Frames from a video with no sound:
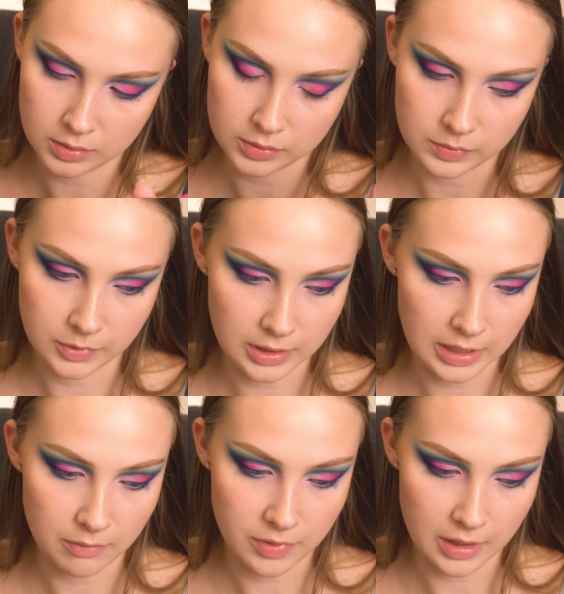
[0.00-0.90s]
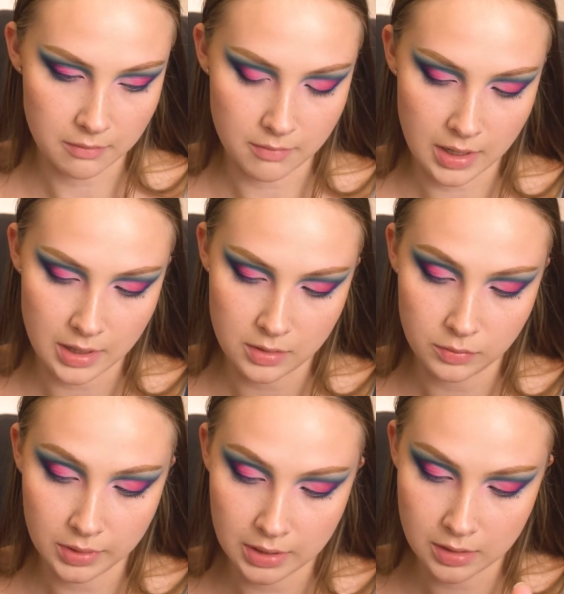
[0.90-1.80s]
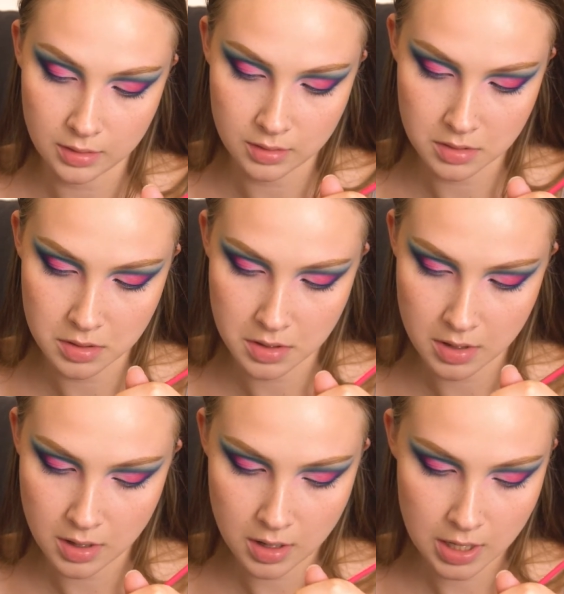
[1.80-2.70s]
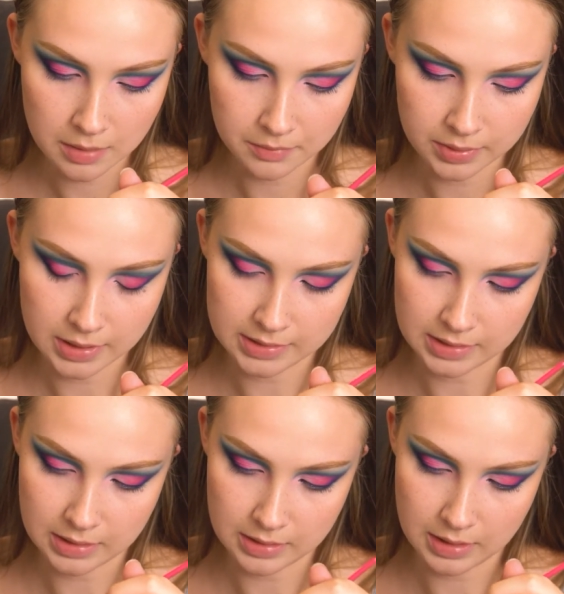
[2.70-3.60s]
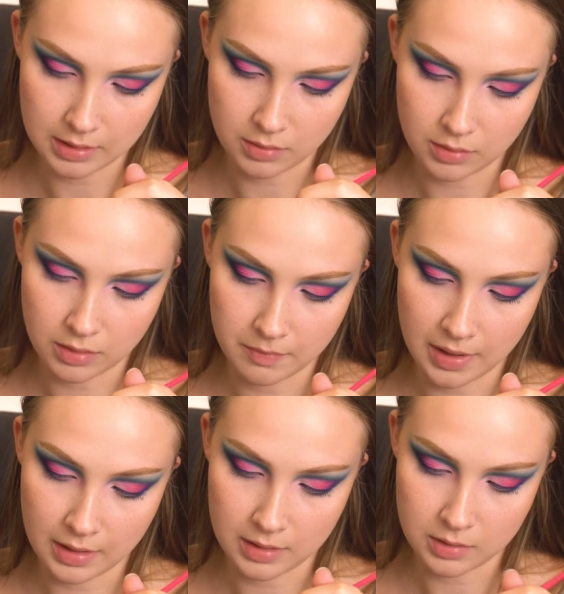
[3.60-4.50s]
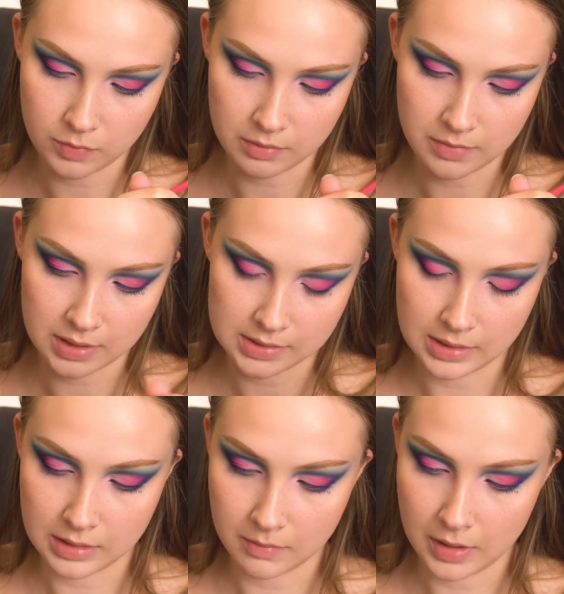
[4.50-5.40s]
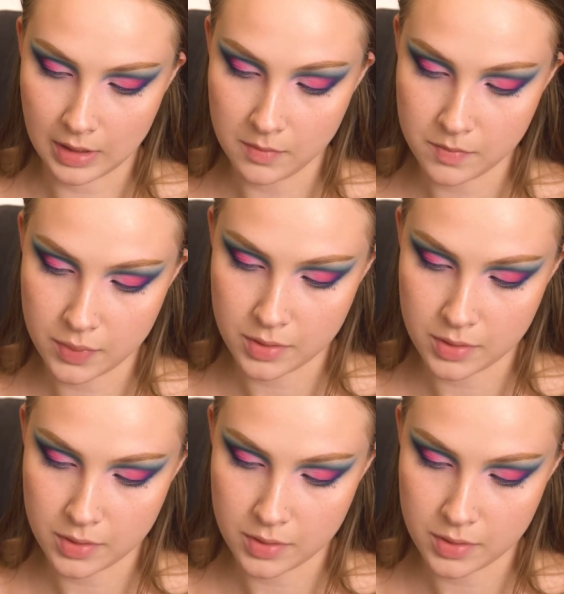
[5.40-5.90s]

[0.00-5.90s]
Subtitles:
So I'm gonna keep that in mind when placing that on the palette and when mixing them up.